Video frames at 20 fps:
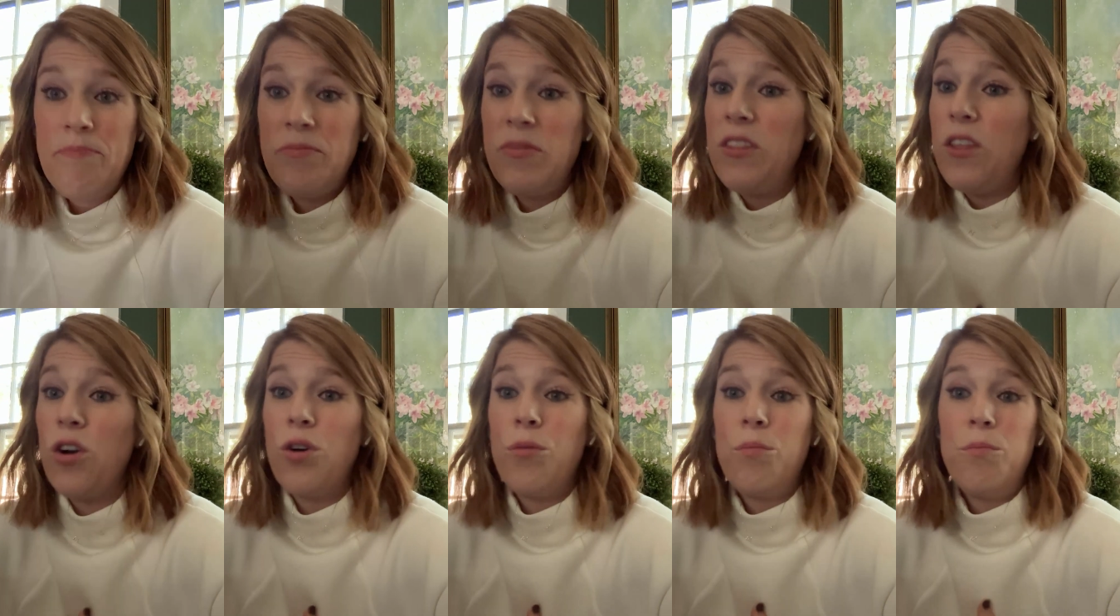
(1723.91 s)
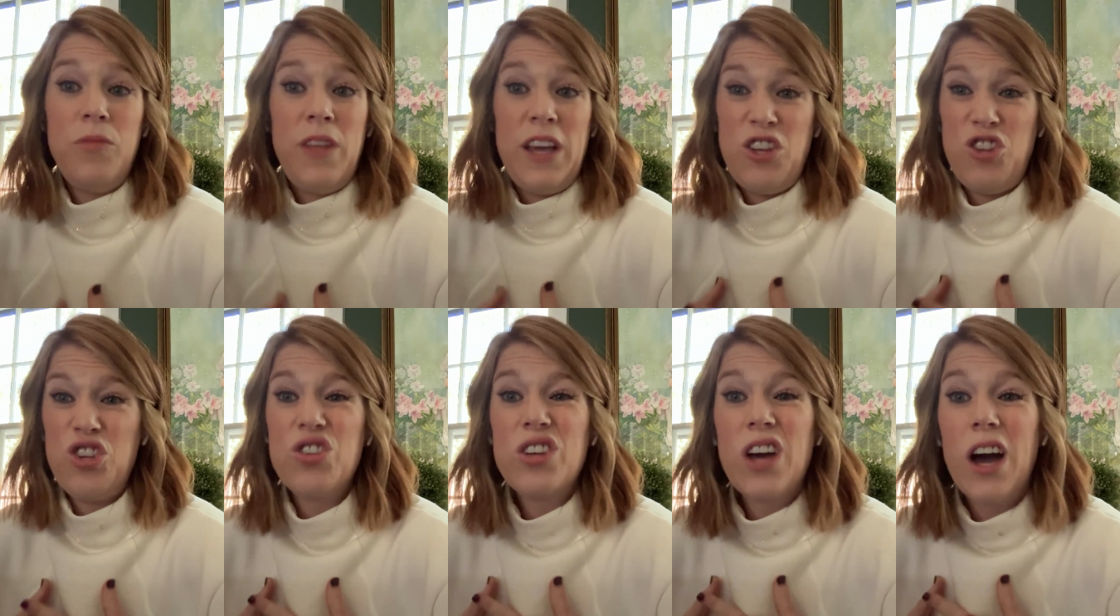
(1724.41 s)
they
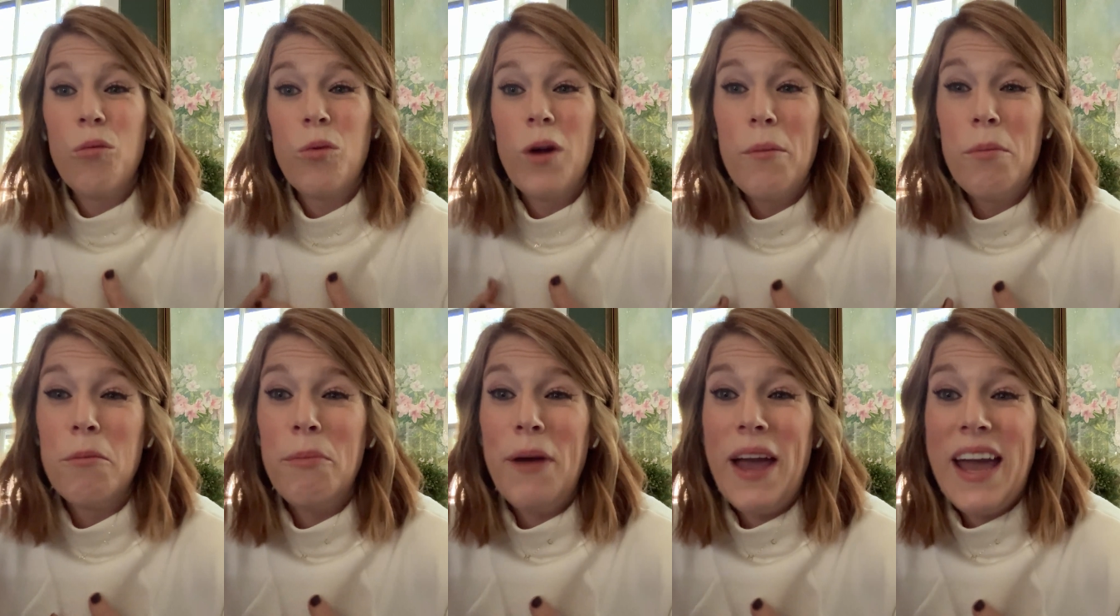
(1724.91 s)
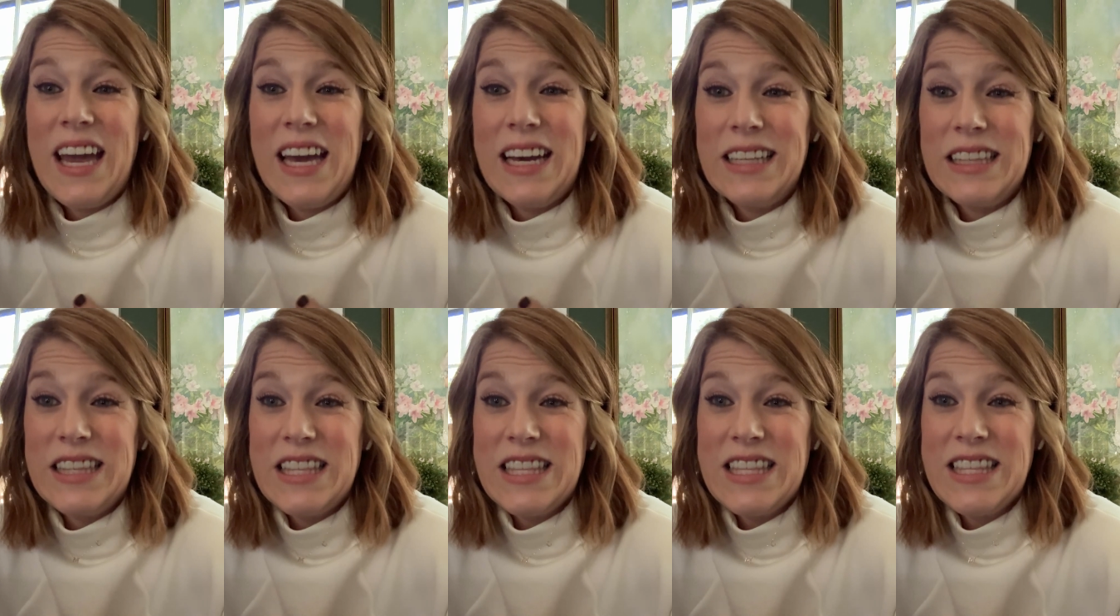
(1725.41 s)
just got rubber
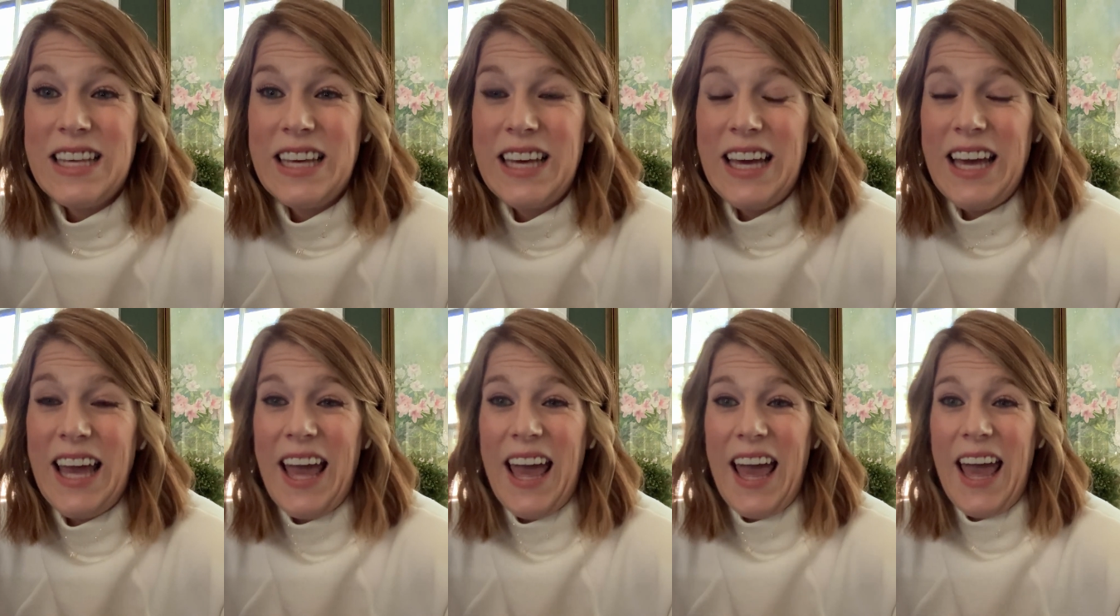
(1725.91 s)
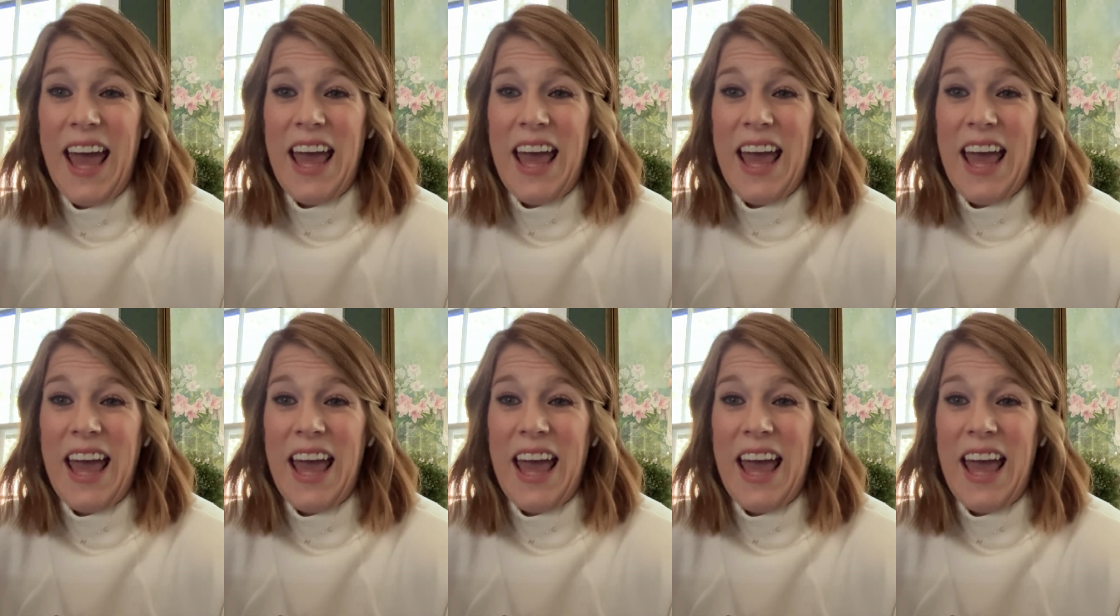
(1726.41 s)
bands and